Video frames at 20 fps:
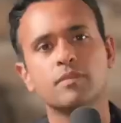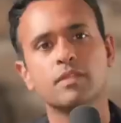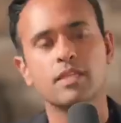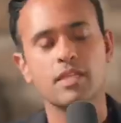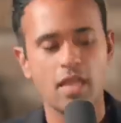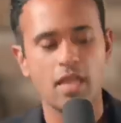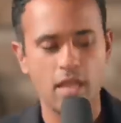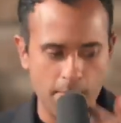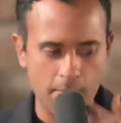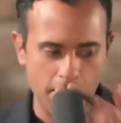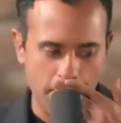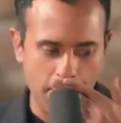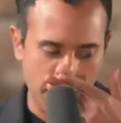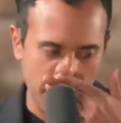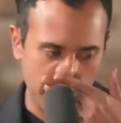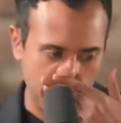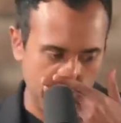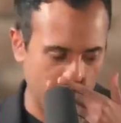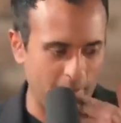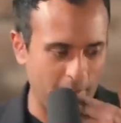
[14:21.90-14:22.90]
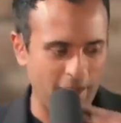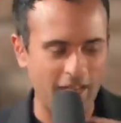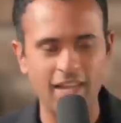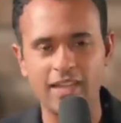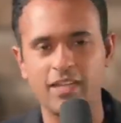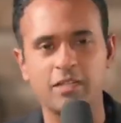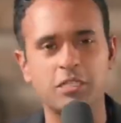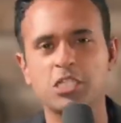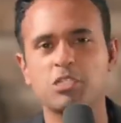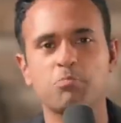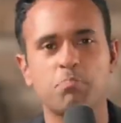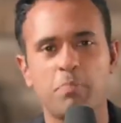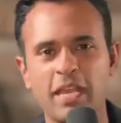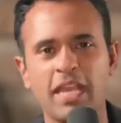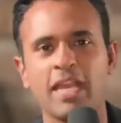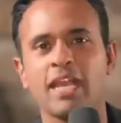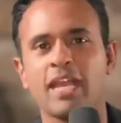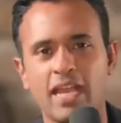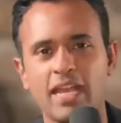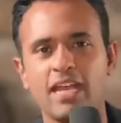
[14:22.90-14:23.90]
Yeah, but you're talking about just
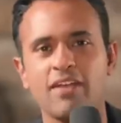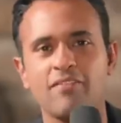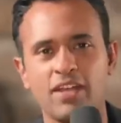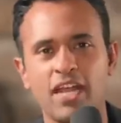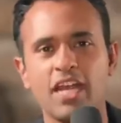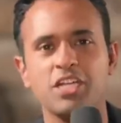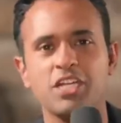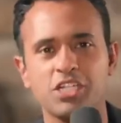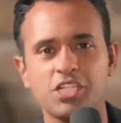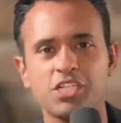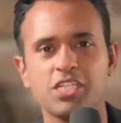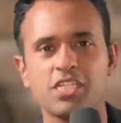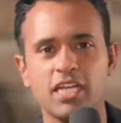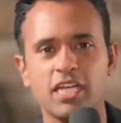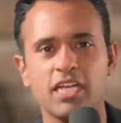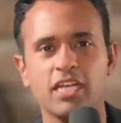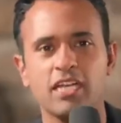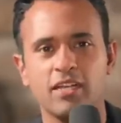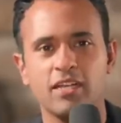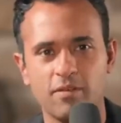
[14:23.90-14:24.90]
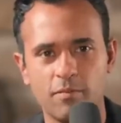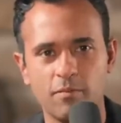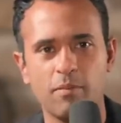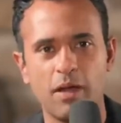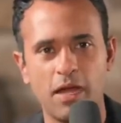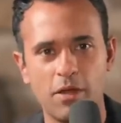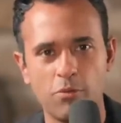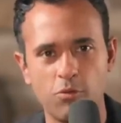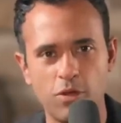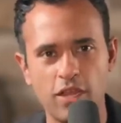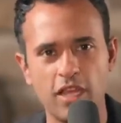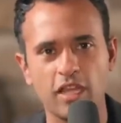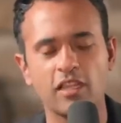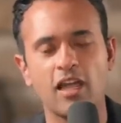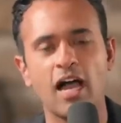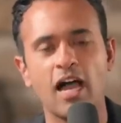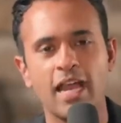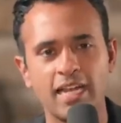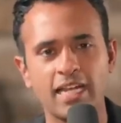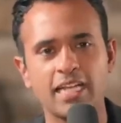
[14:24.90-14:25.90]
picking a given agency by
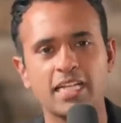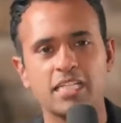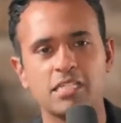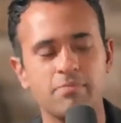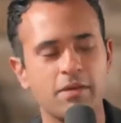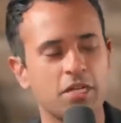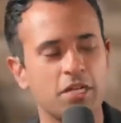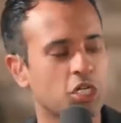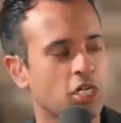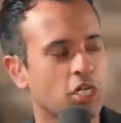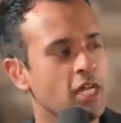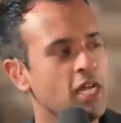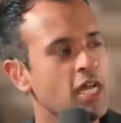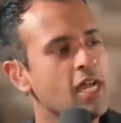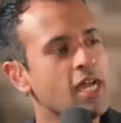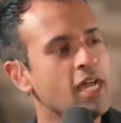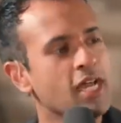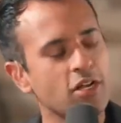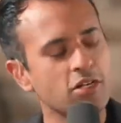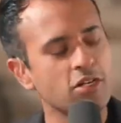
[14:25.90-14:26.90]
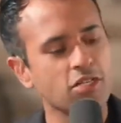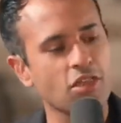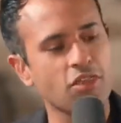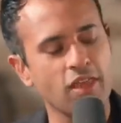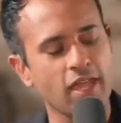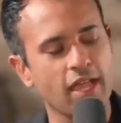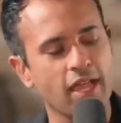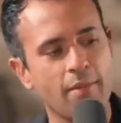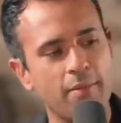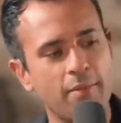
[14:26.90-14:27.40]
realigning its mission. Here's the thing.